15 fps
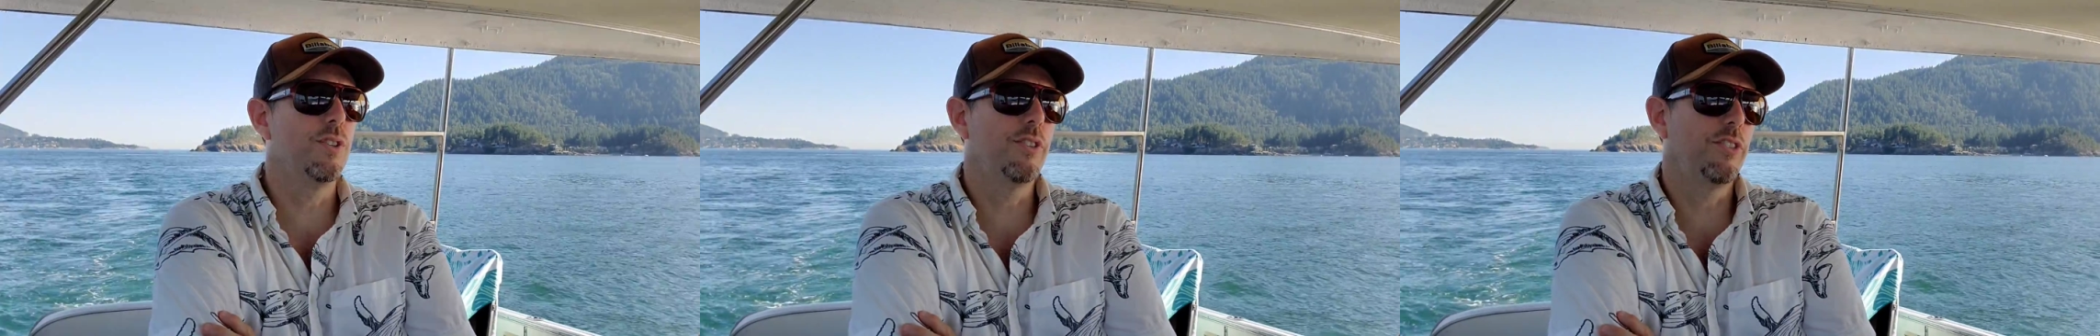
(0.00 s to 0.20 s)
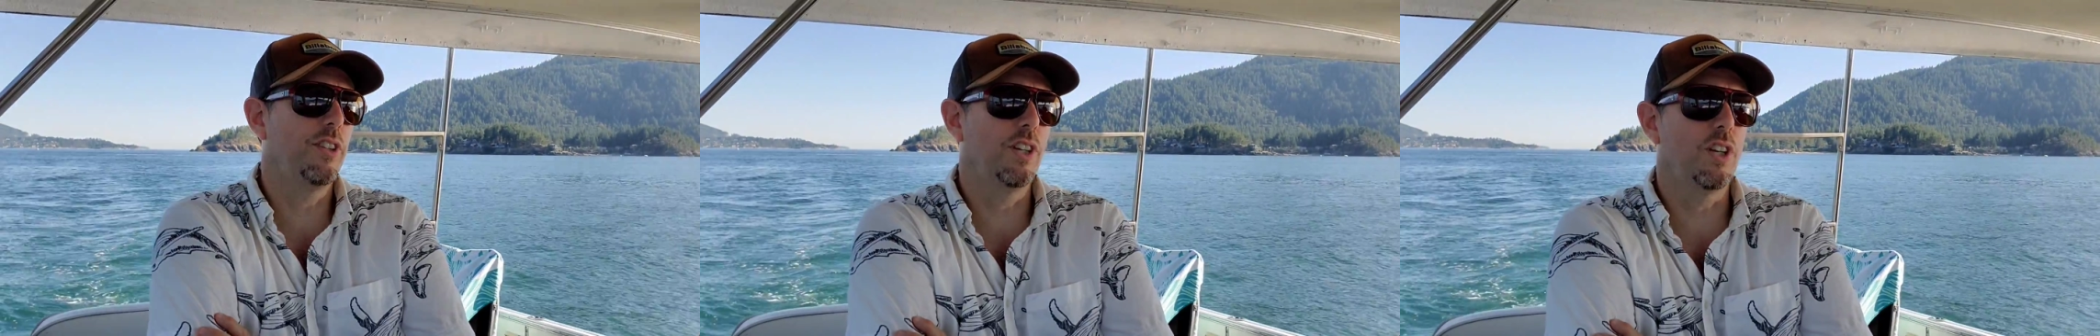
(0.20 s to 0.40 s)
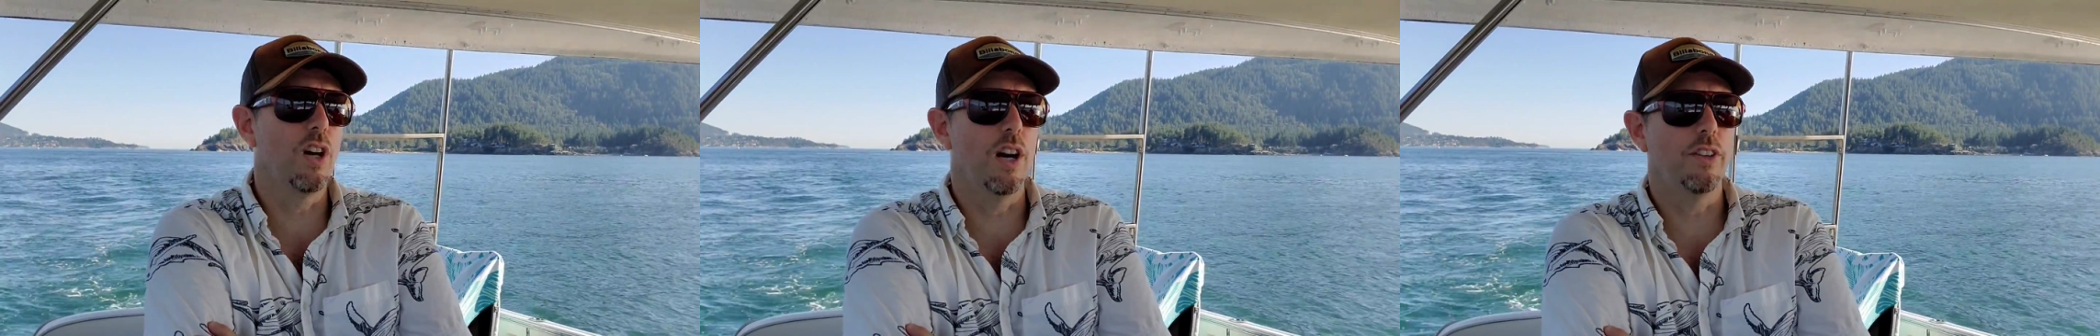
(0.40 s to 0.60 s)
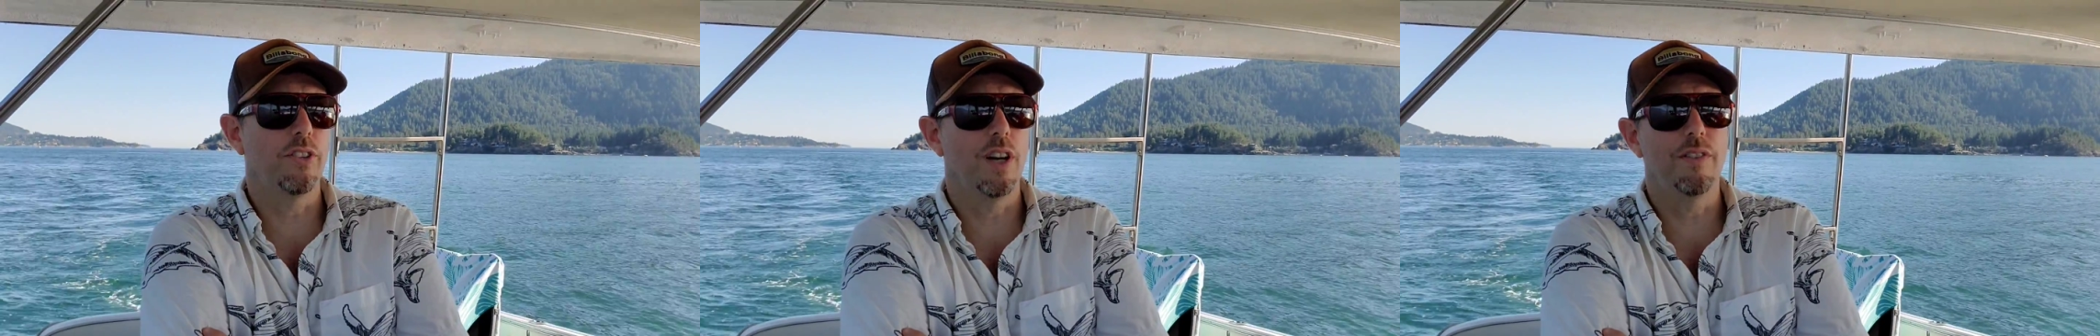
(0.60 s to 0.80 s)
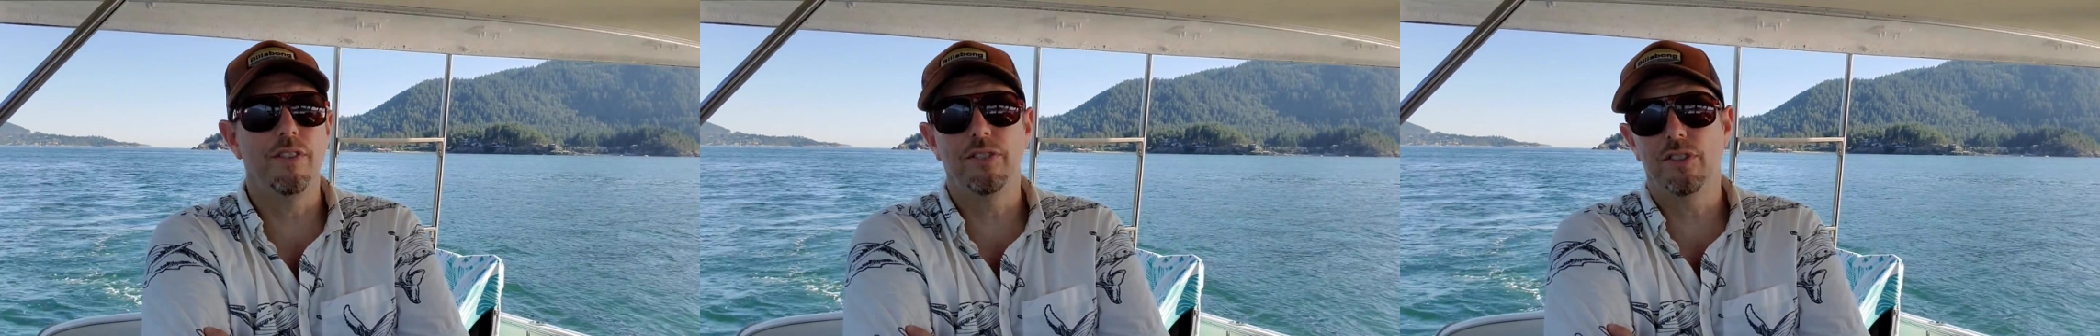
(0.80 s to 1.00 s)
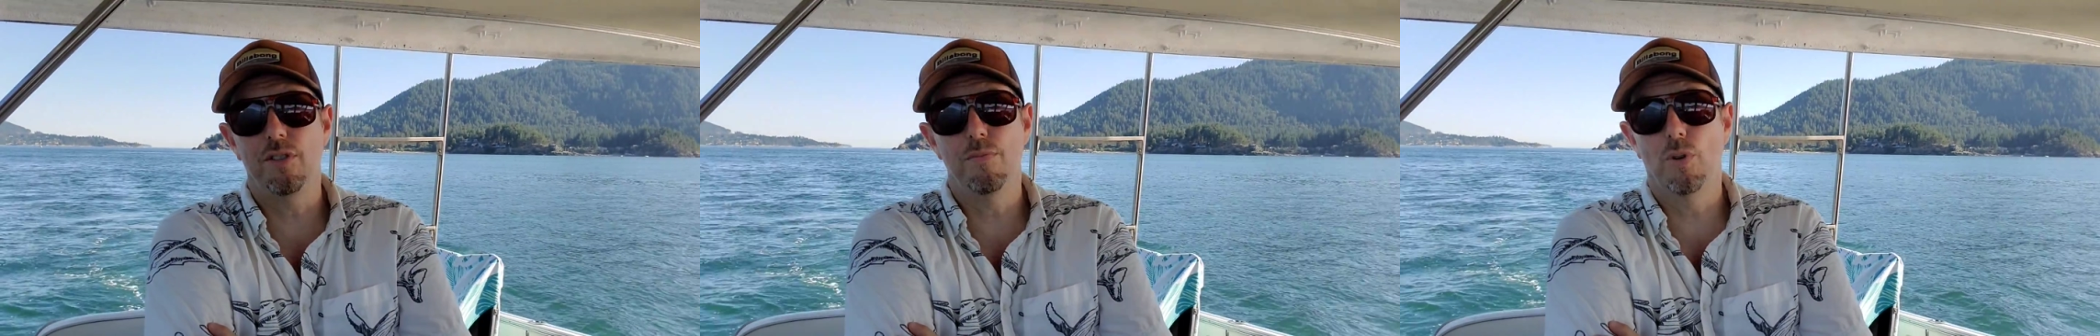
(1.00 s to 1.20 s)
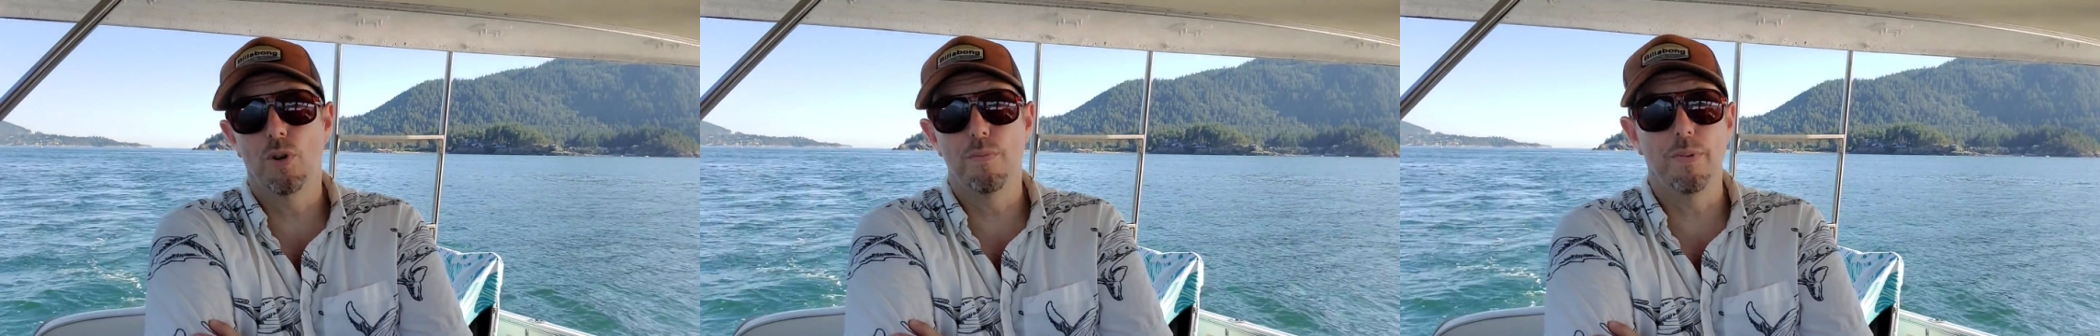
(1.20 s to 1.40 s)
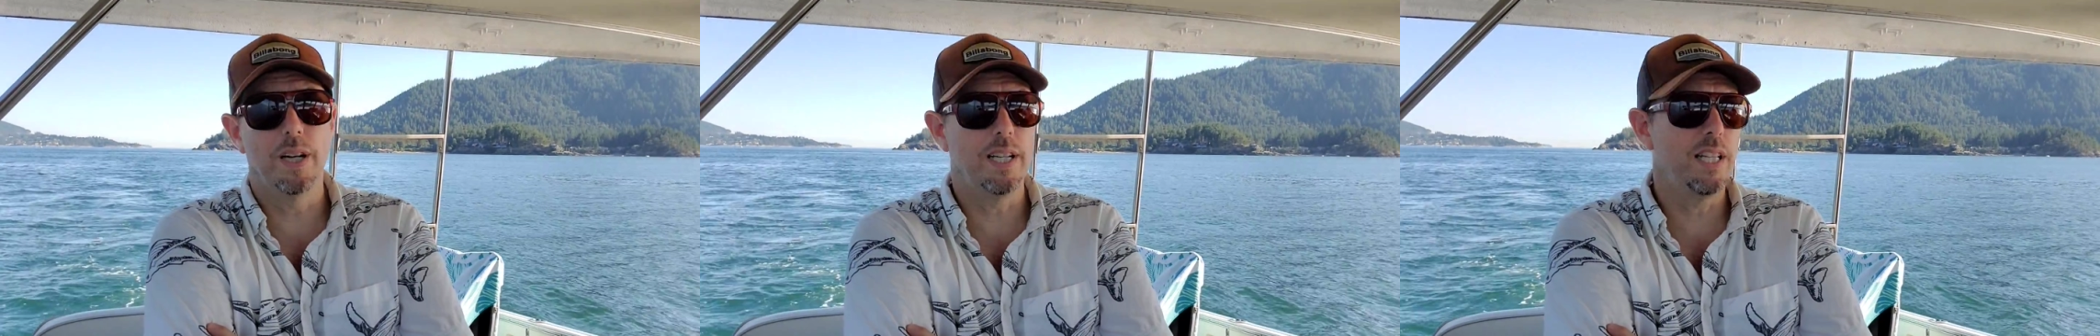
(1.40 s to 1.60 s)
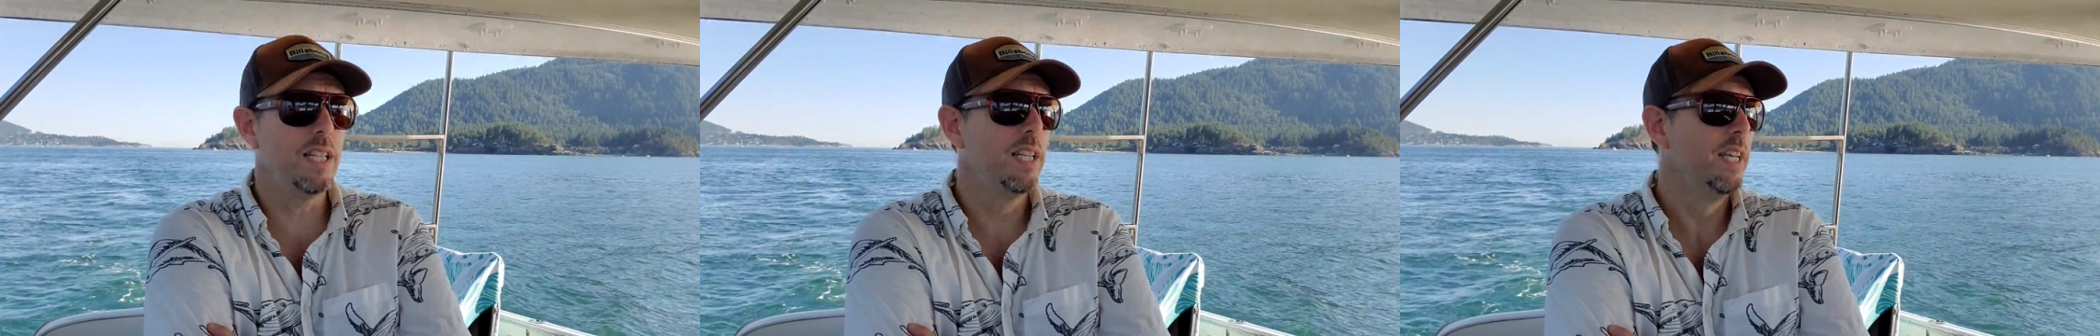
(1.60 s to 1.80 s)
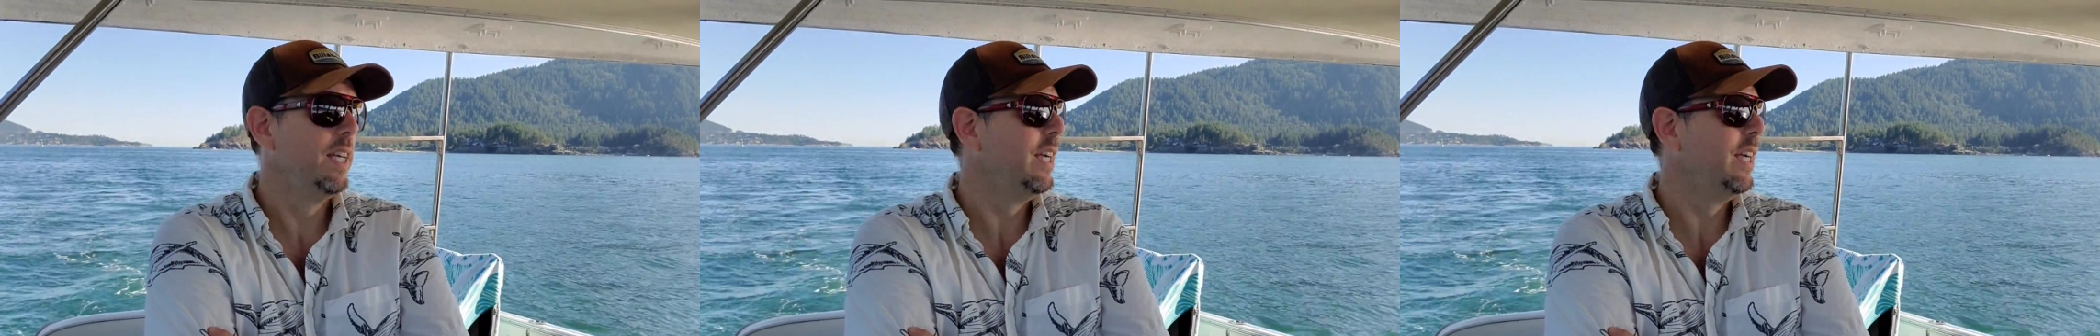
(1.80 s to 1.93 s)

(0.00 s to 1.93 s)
It's going to cost obviously more money,